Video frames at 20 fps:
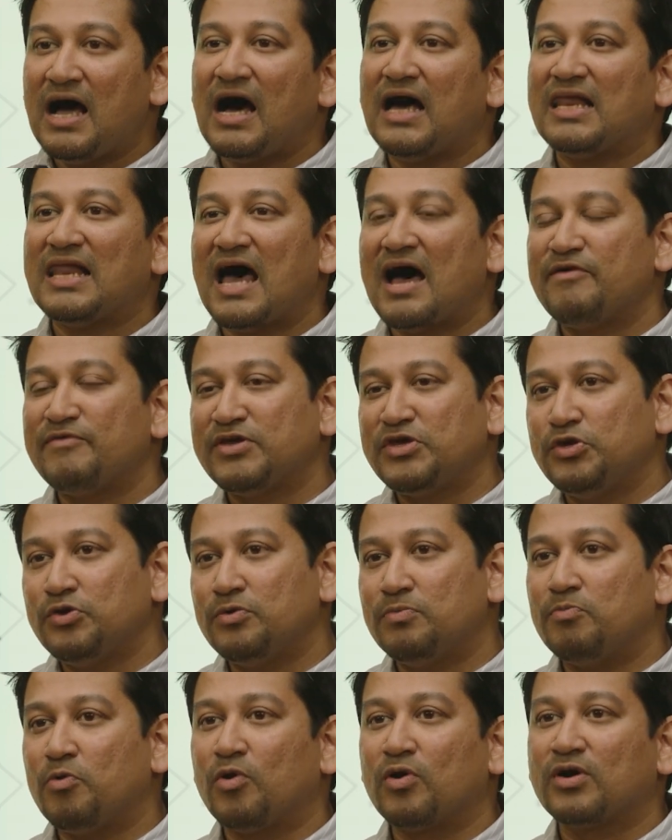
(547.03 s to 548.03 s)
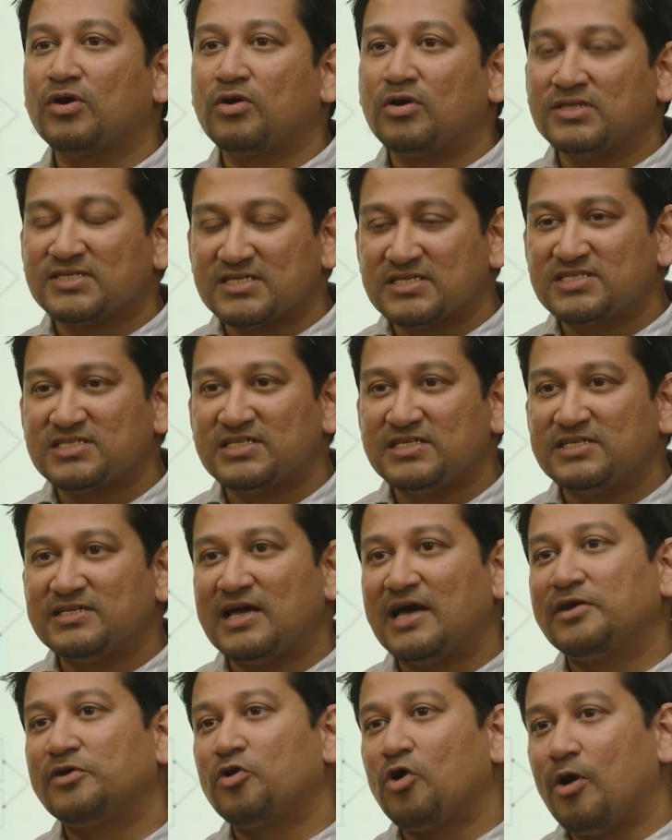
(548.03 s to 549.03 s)
allowing you more consistent
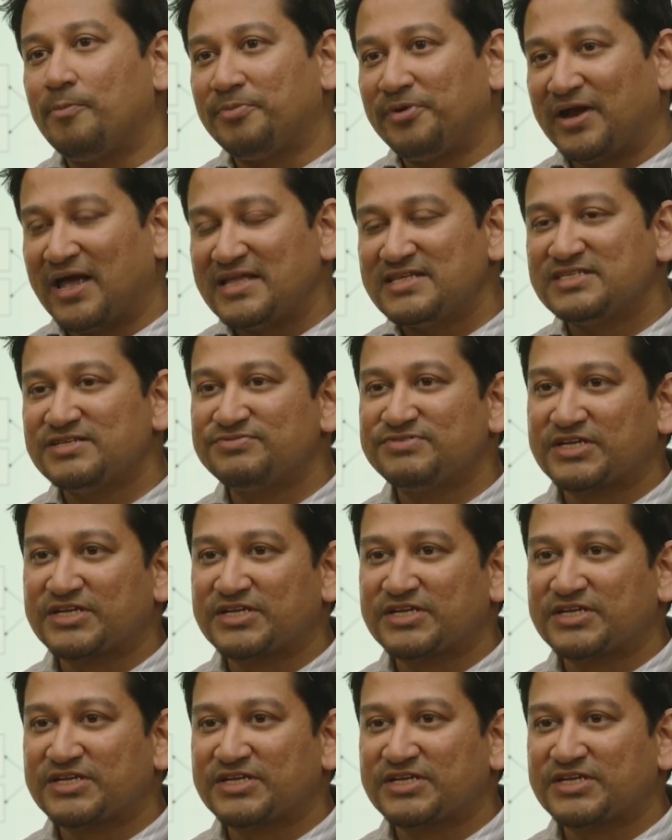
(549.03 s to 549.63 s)
and comprehensive